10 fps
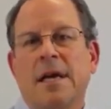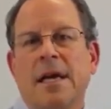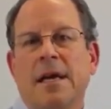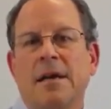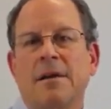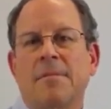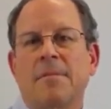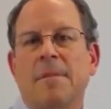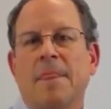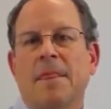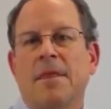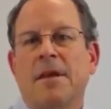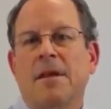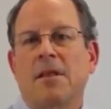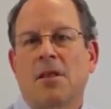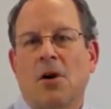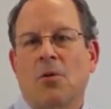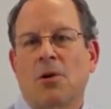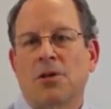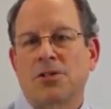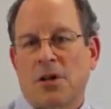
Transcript: and the lower,